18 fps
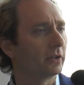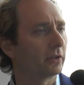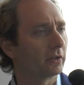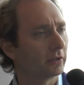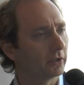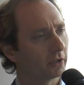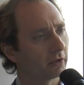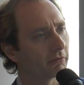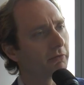
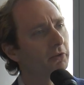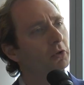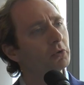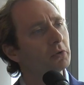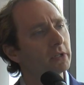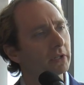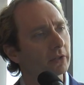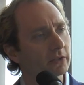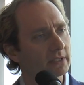You're a few
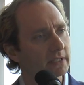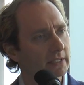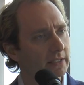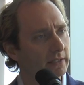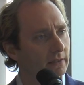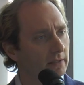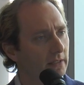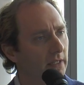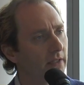years
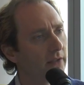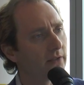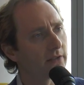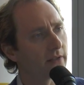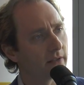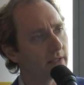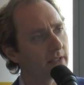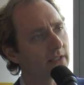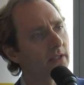
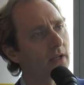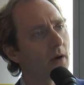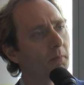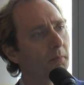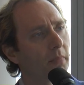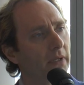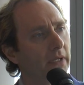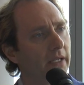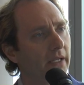into this
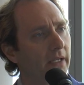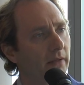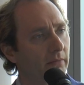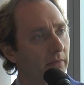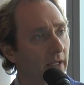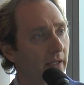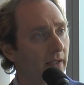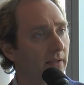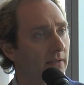company
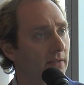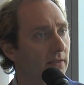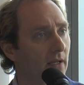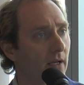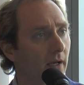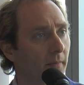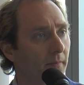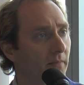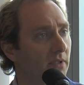and things
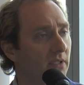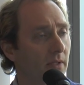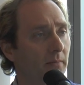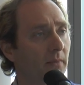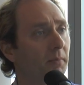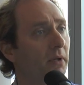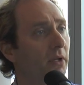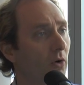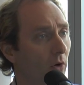
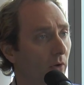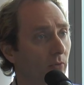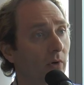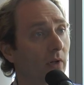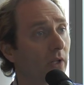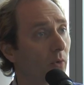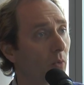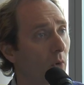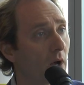seem to be going
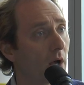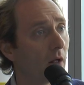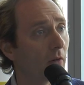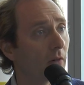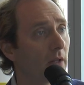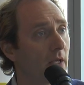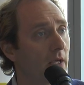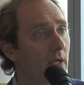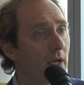really
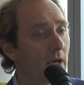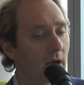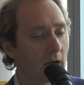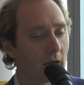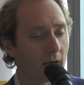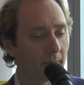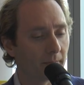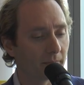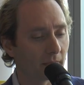well.
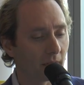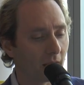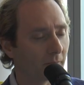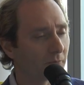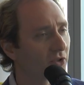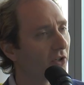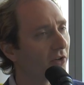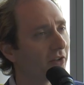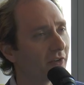
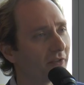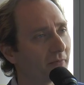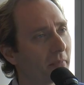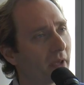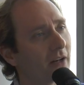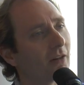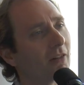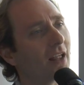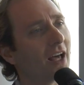I'm sure there have
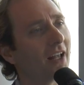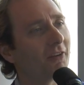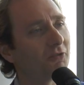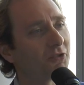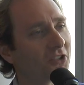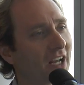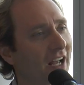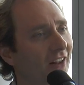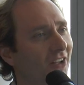been a lot
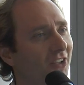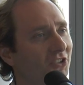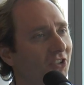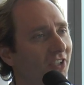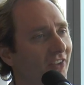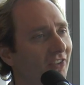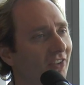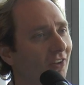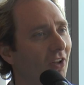of
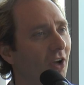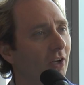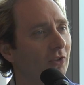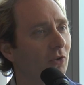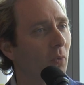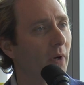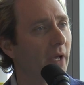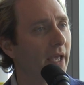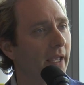challenges
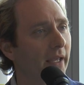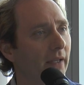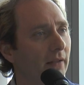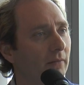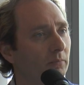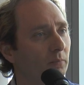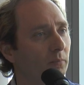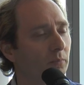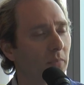along the way
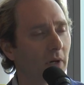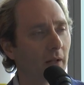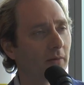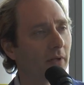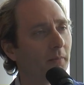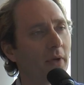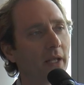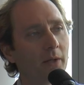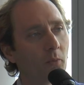and
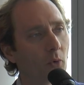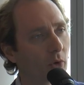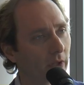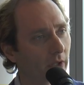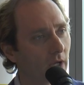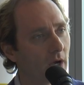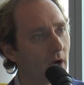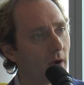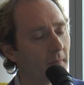probably many more
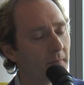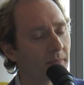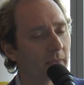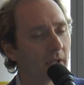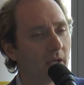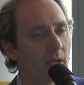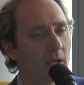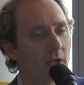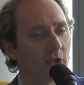to come.
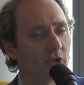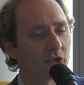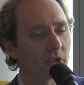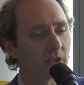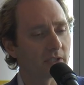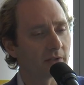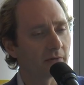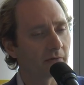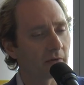
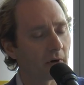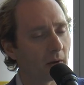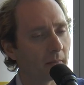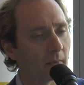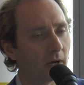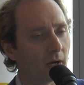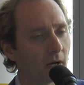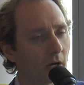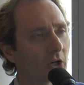Just
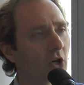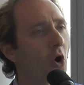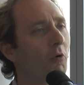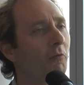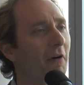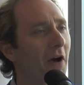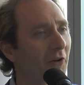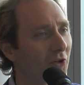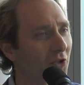from a
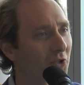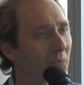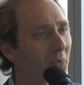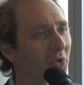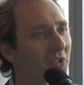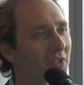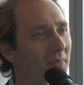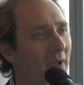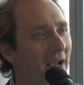co-founder's
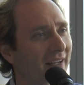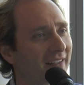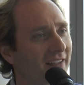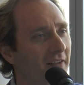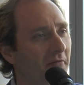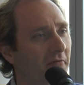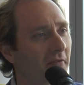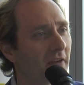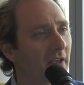
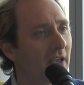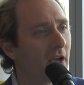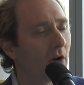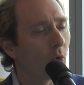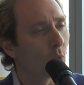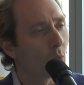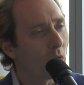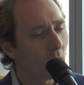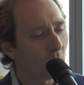perspective,
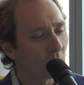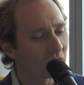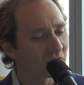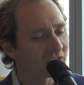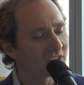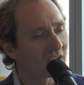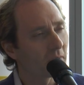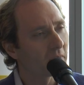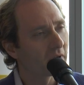what were
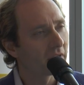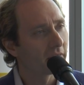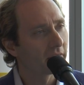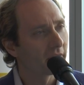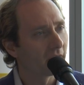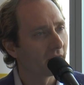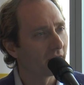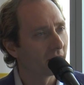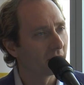some of
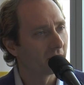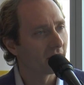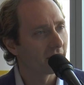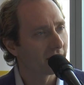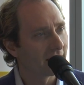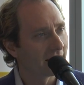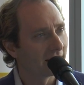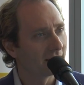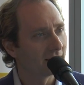the
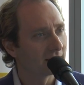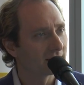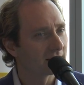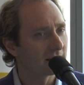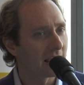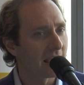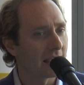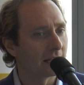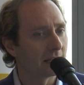
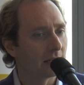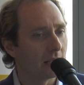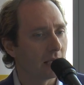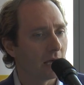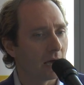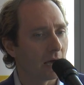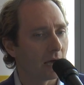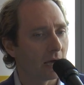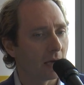things that
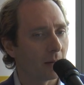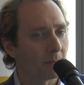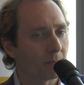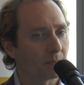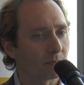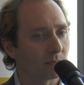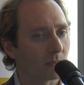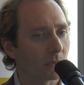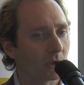
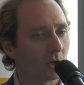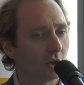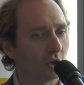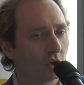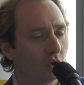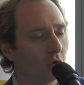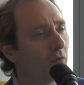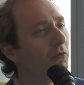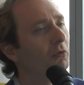
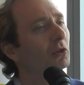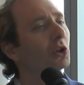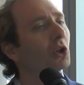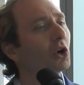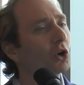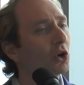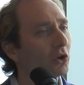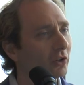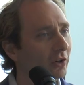you've
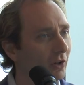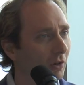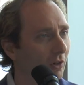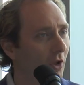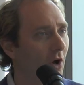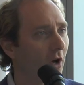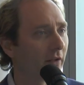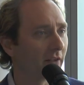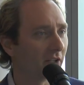learned
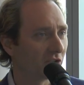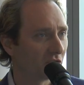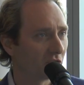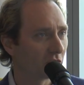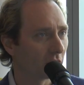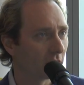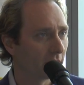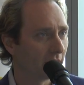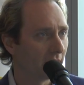along this
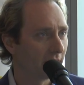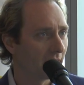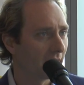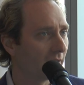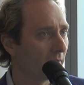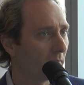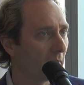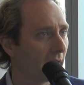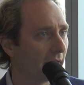journey
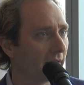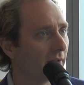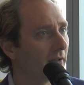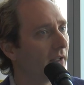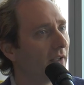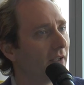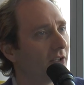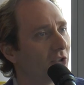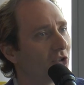you might
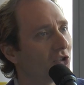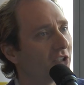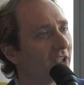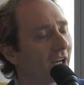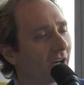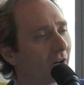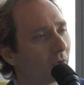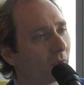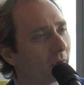
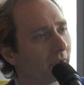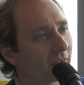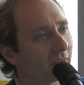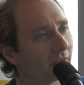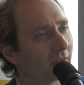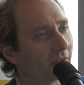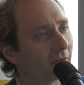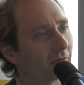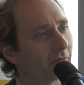share
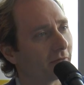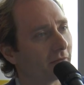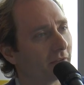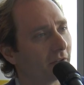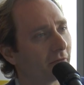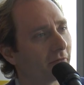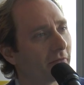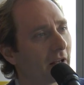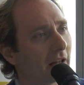with your
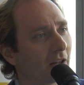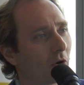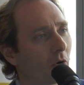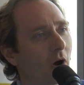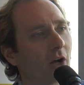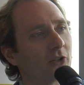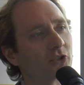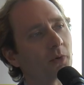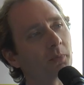
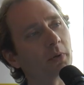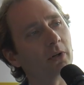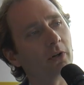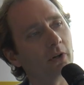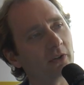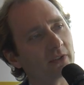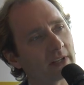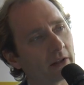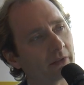fellow
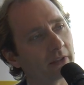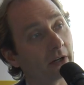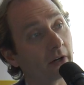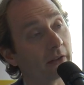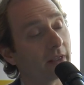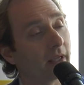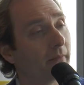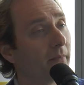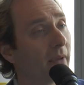entrepreneurs out
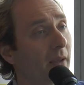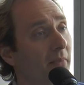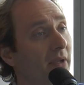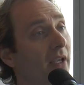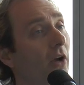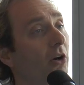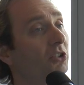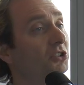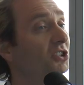there that
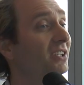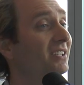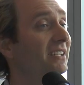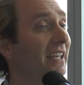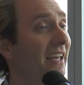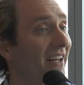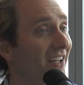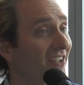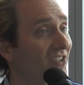maybe are
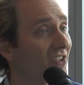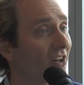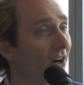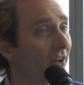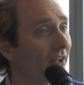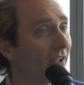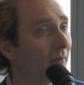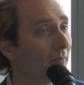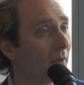just getting
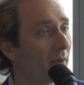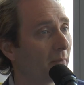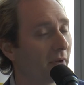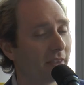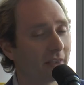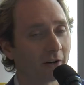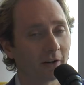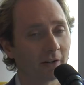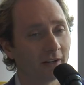started,
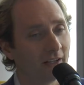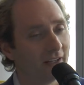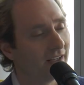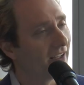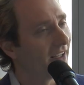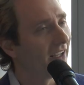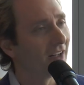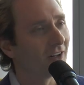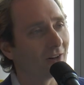maybe they're
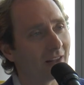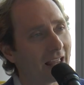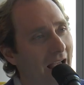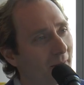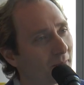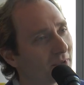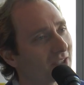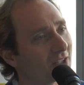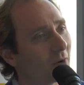in a
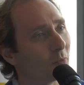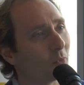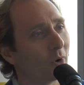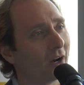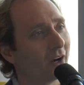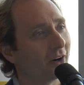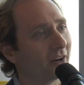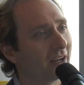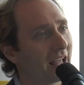lab
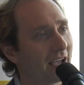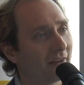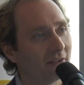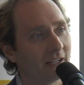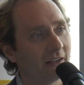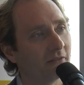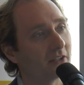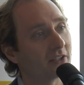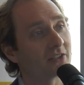somewhere and
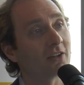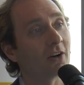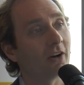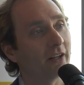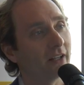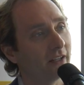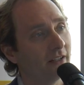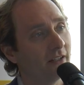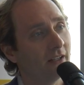haven't even
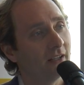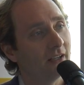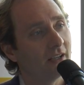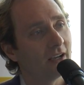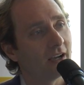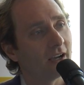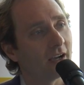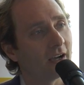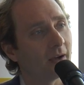started?
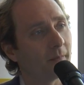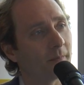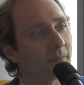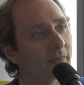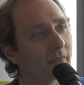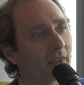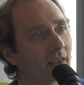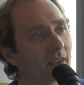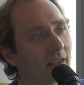
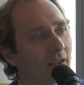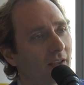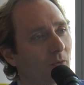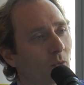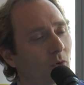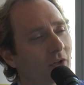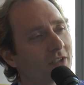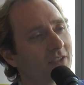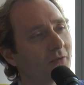
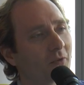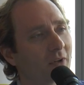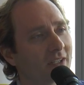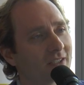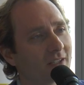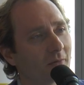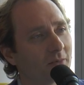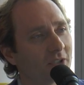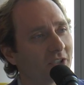Words of
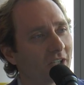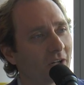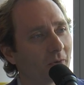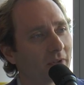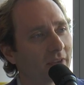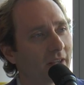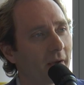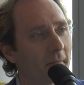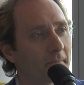wisdom to share
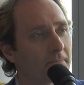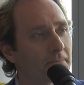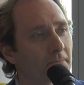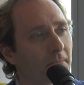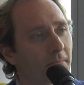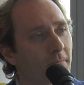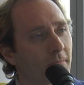with them.